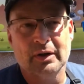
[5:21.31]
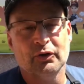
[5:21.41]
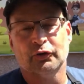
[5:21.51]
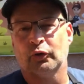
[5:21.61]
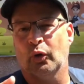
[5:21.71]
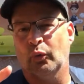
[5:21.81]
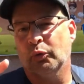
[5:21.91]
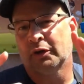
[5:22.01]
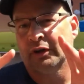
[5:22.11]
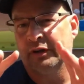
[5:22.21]
So we're
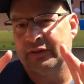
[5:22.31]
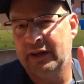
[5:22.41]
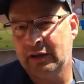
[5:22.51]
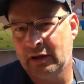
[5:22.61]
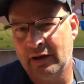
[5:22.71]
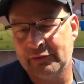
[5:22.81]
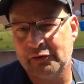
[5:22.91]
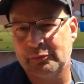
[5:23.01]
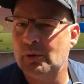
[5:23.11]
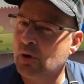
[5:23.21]
going to take it off the
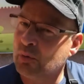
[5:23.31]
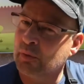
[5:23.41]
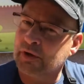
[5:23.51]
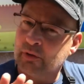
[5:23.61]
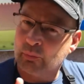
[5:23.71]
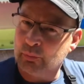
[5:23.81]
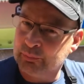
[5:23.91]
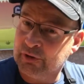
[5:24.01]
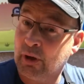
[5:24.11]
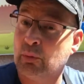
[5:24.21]
smoke. We're going to
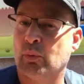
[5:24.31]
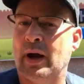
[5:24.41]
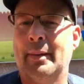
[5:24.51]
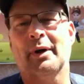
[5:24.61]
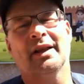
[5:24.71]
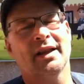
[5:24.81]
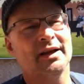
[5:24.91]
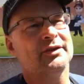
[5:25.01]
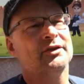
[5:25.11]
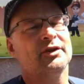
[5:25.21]
double wrap it. I
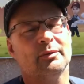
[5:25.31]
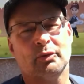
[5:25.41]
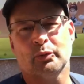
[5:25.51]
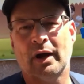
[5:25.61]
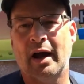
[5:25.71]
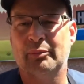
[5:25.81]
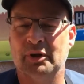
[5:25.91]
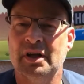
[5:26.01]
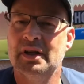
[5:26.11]
like to double wrap it.